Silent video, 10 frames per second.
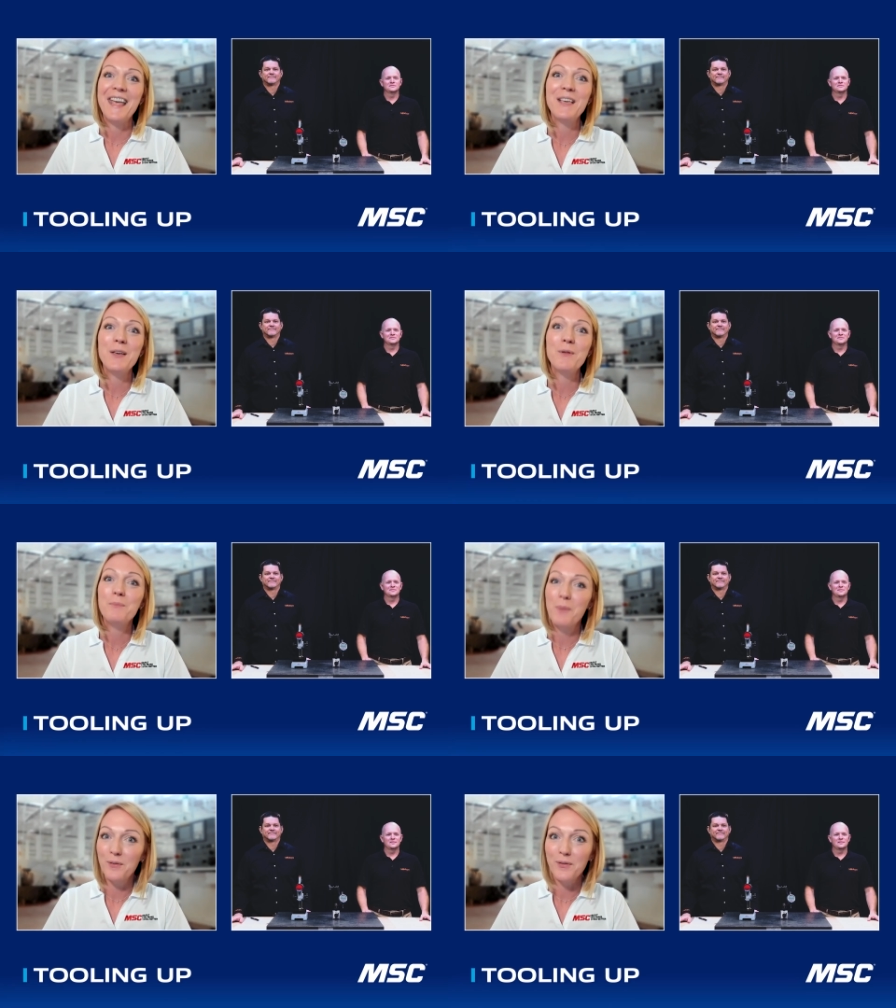Thank you
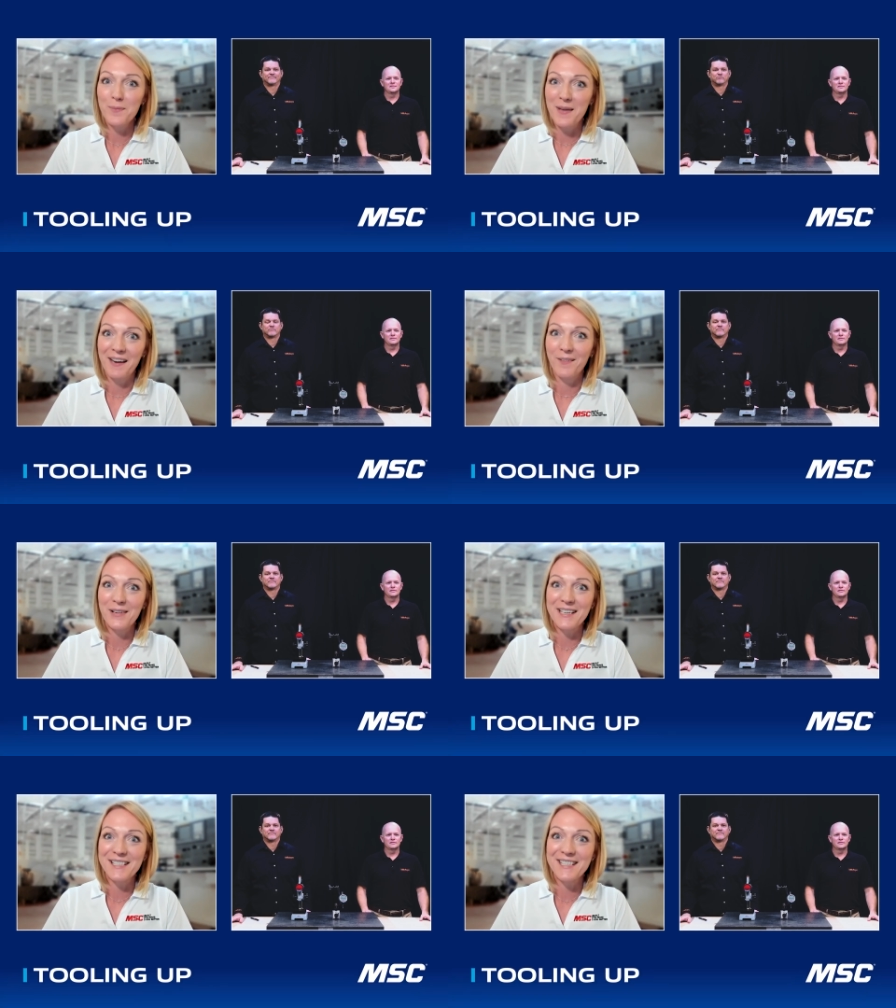both for being here
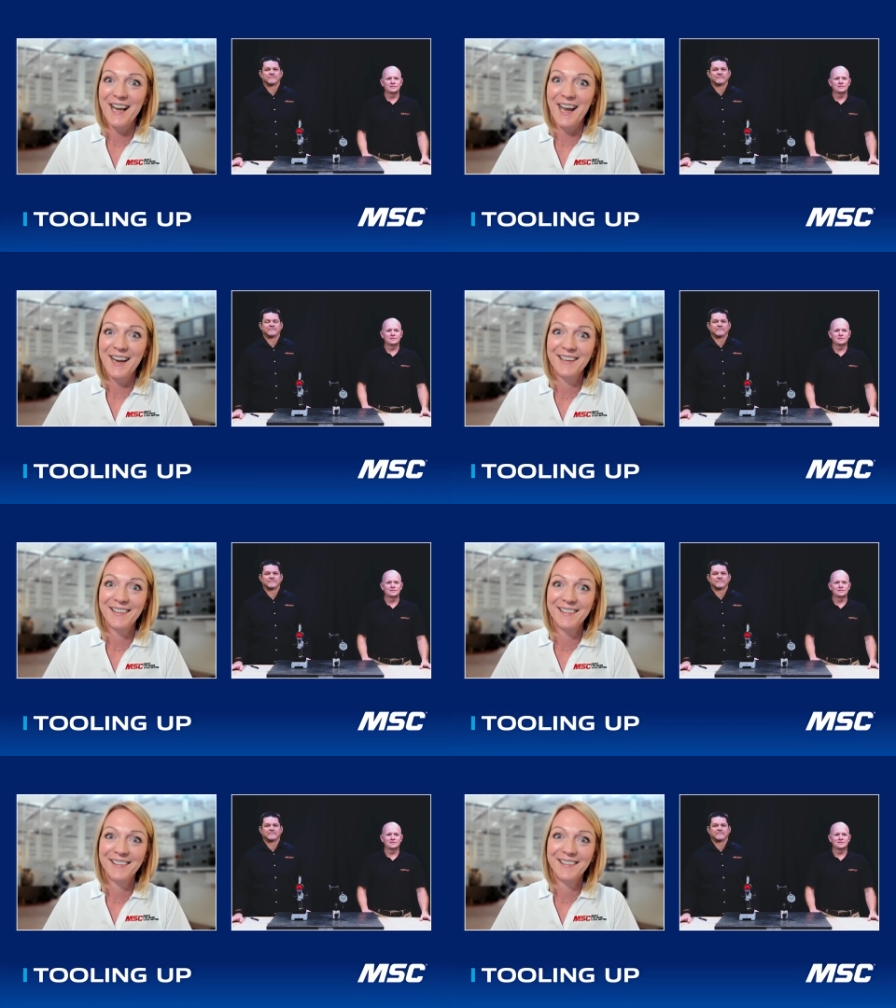with us today.